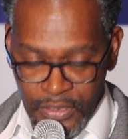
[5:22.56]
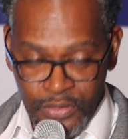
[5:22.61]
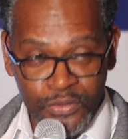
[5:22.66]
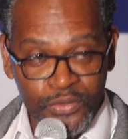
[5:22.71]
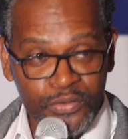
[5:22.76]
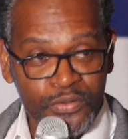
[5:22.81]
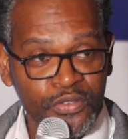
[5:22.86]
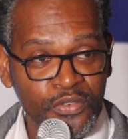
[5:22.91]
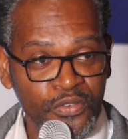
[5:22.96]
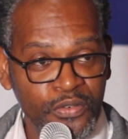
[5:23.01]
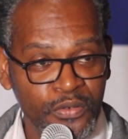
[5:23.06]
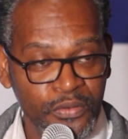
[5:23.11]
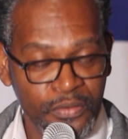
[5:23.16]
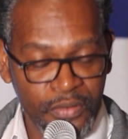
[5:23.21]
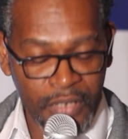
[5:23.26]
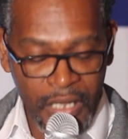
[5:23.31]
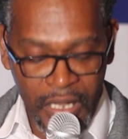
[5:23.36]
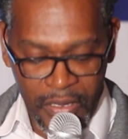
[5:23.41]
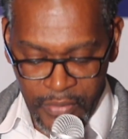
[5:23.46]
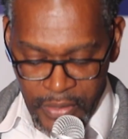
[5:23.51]
to
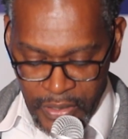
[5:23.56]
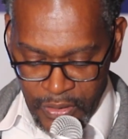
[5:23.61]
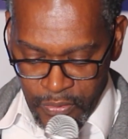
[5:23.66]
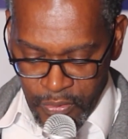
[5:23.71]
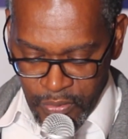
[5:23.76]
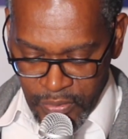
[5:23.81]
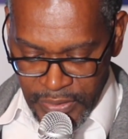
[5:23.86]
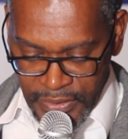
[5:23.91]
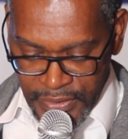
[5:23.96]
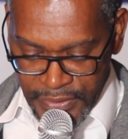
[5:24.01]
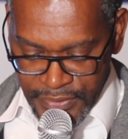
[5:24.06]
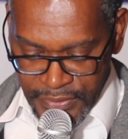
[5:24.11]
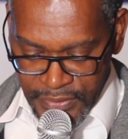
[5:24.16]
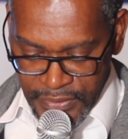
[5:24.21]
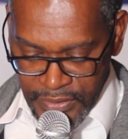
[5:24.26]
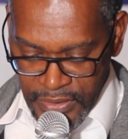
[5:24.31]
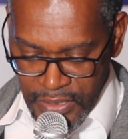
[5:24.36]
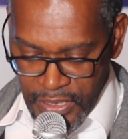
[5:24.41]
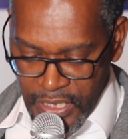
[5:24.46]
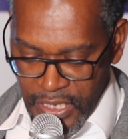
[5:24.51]
our colleagues,
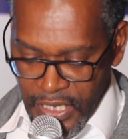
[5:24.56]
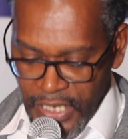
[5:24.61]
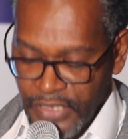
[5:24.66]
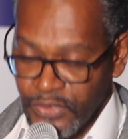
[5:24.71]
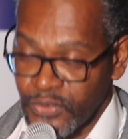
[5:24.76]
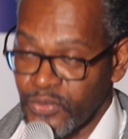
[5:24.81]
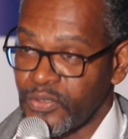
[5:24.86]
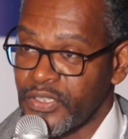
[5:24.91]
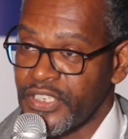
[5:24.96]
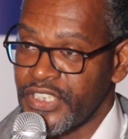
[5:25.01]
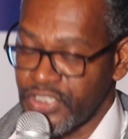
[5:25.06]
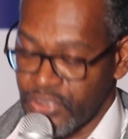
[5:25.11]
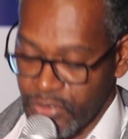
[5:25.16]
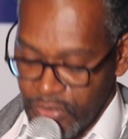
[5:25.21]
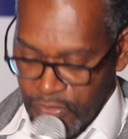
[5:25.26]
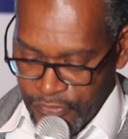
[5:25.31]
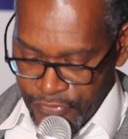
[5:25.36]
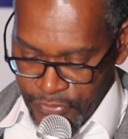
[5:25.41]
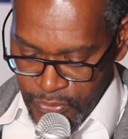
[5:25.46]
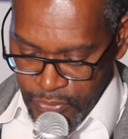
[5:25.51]
and to each
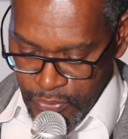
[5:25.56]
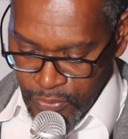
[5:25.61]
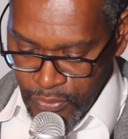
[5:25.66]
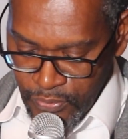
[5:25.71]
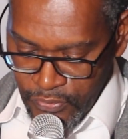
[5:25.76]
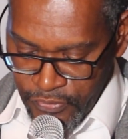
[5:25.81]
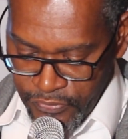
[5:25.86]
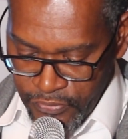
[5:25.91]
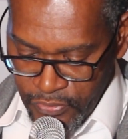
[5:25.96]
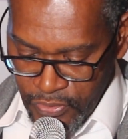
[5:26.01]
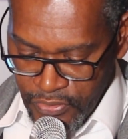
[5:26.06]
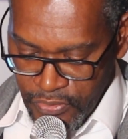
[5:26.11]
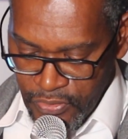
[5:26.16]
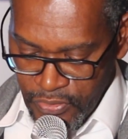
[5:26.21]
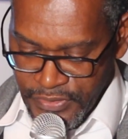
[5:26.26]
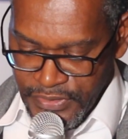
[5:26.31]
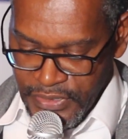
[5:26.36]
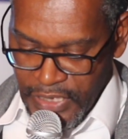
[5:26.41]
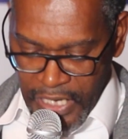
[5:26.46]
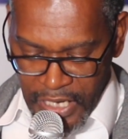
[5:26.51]
of you for
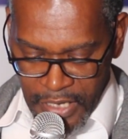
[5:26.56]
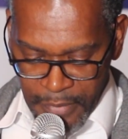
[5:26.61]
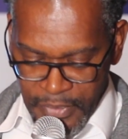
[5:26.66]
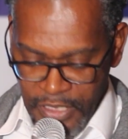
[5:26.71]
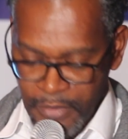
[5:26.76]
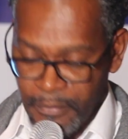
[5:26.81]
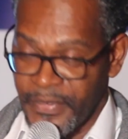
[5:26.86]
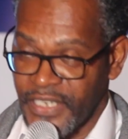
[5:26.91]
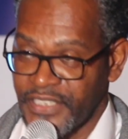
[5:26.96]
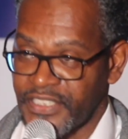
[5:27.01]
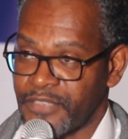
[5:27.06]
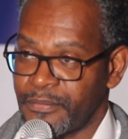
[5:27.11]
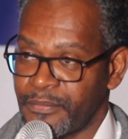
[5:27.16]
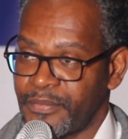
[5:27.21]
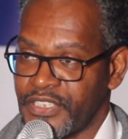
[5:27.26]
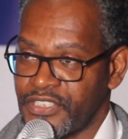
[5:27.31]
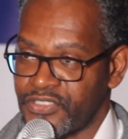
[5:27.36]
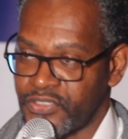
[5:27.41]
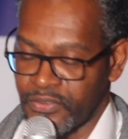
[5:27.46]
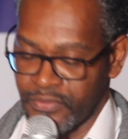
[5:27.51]
your time and
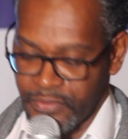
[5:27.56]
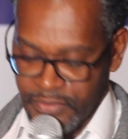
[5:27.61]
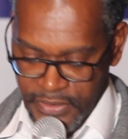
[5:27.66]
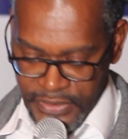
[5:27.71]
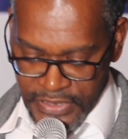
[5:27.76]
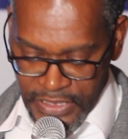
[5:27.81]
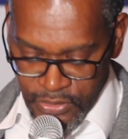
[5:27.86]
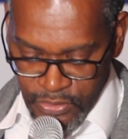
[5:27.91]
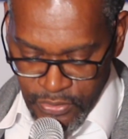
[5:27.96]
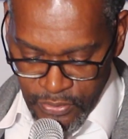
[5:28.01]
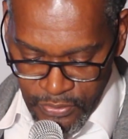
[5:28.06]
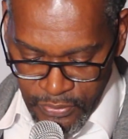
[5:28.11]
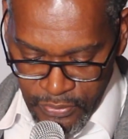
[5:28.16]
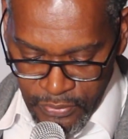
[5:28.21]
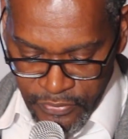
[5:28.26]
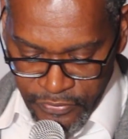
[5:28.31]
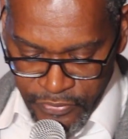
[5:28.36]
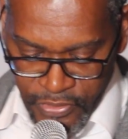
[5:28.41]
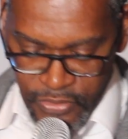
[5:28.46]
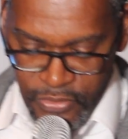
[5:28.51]
participation. Thank
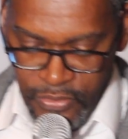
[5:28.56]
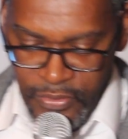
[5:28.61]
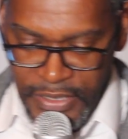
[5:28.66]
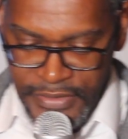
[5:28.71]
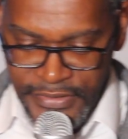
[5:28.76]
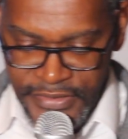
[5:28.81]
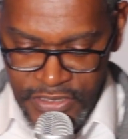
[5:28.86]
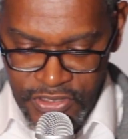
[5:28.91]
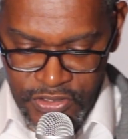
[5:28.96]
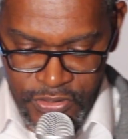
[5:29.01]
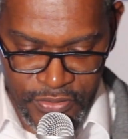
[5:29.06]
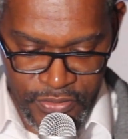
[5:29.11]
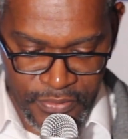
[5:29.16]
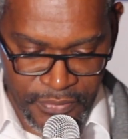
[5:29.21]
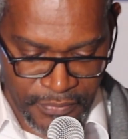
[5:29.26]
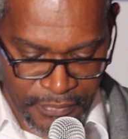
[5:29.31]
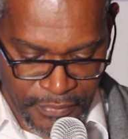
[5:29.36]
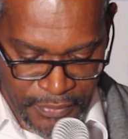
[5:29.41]
you for your attention.